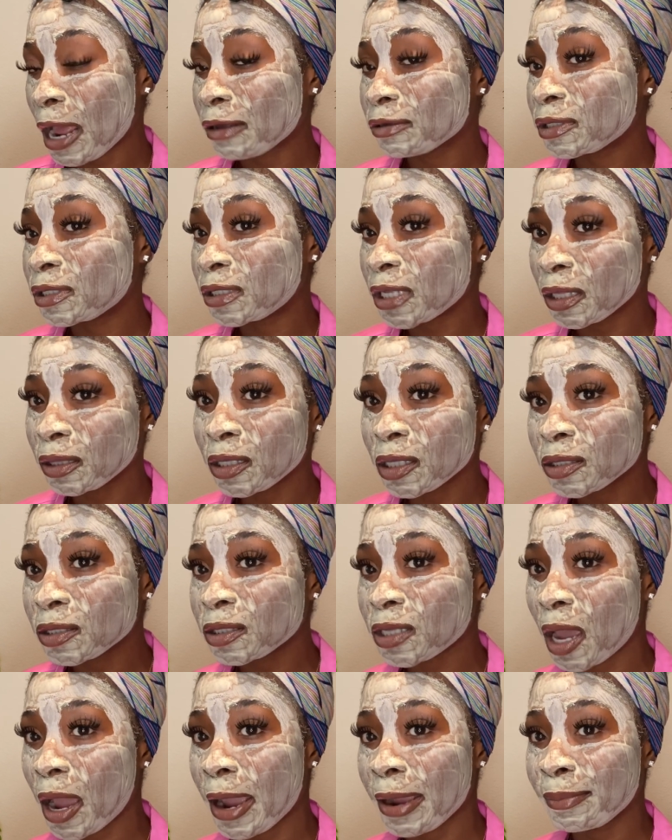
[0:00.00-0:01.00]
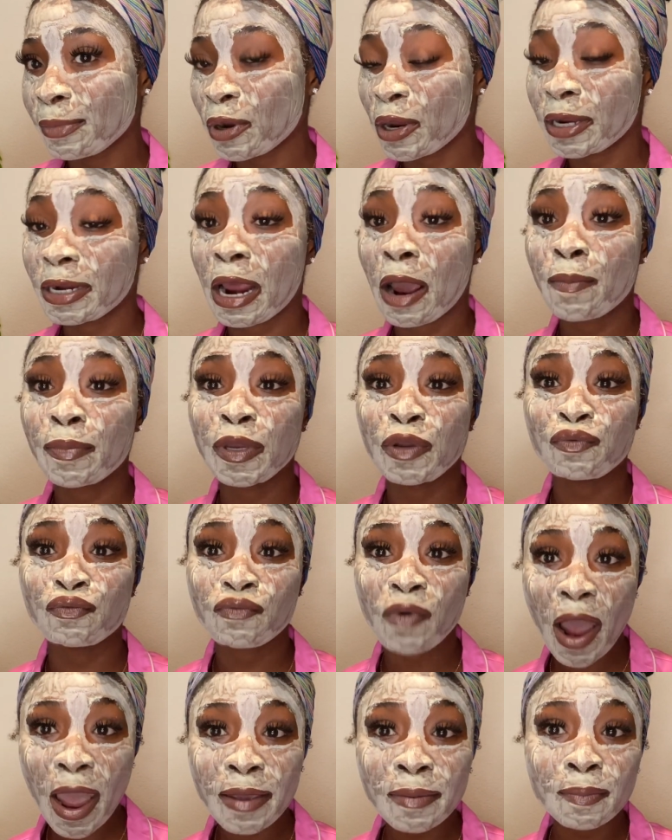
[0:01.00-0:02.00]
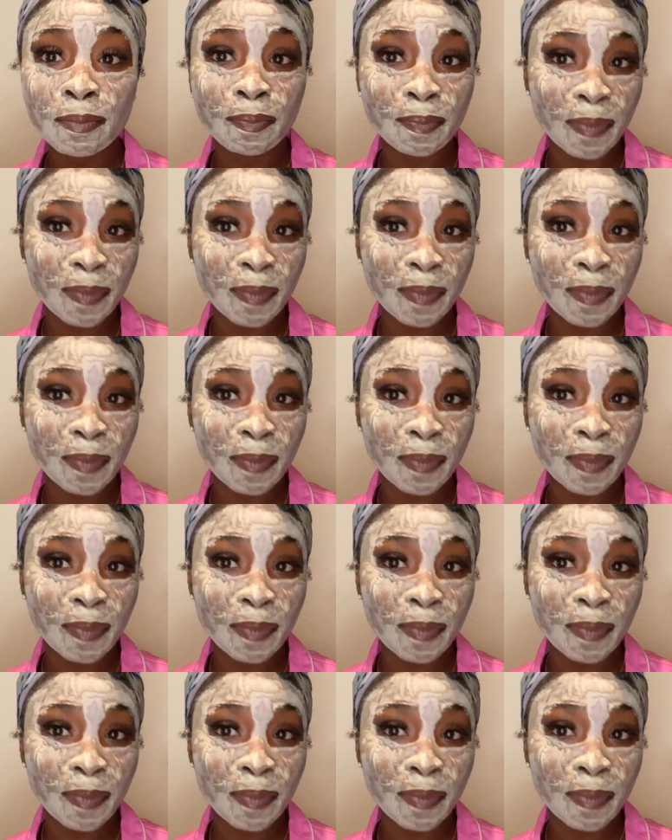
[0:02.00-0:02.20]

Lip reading: I'll set the timer and I'll be right